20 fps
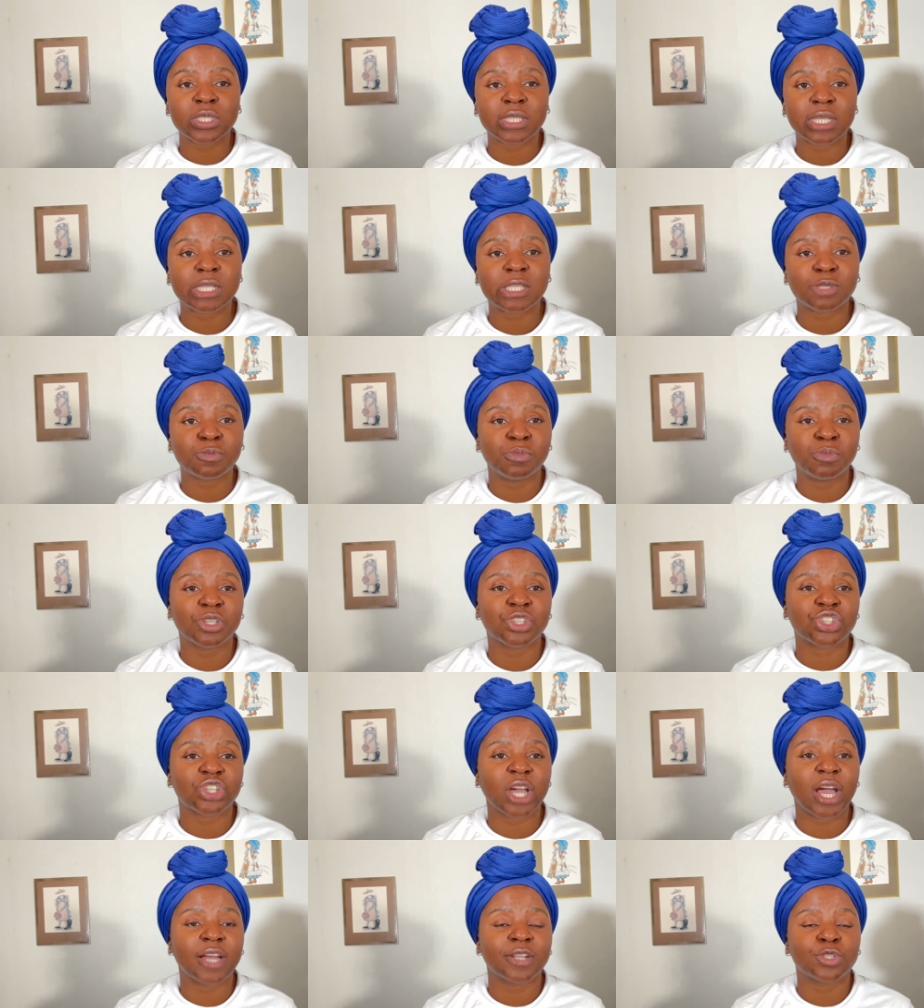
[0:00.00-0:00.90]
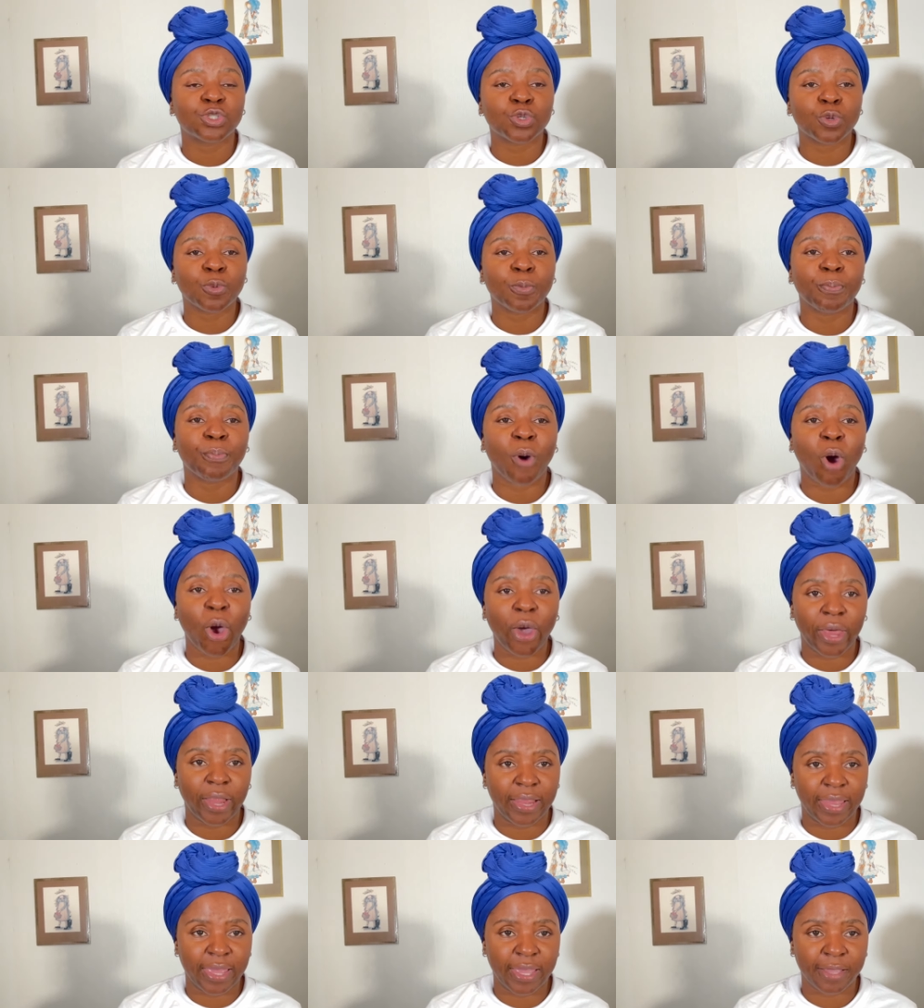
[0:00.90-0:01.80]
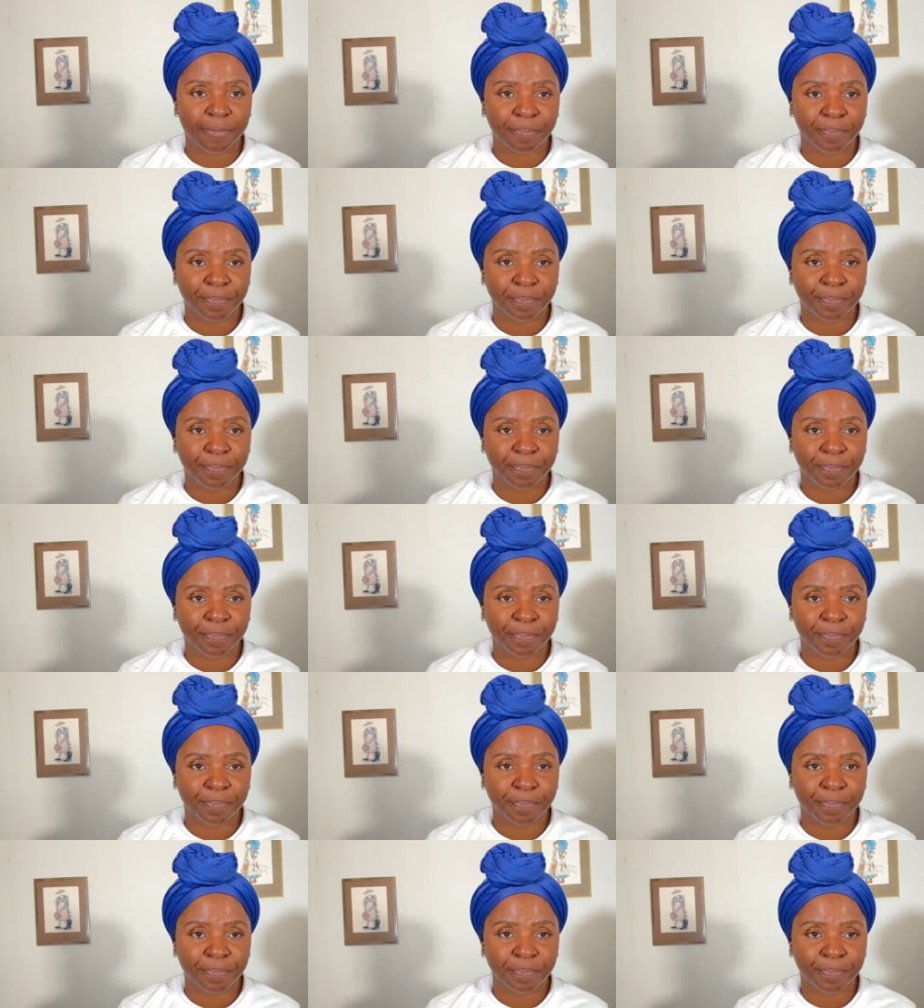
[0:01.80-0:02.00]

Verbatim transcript: this mixture to boil it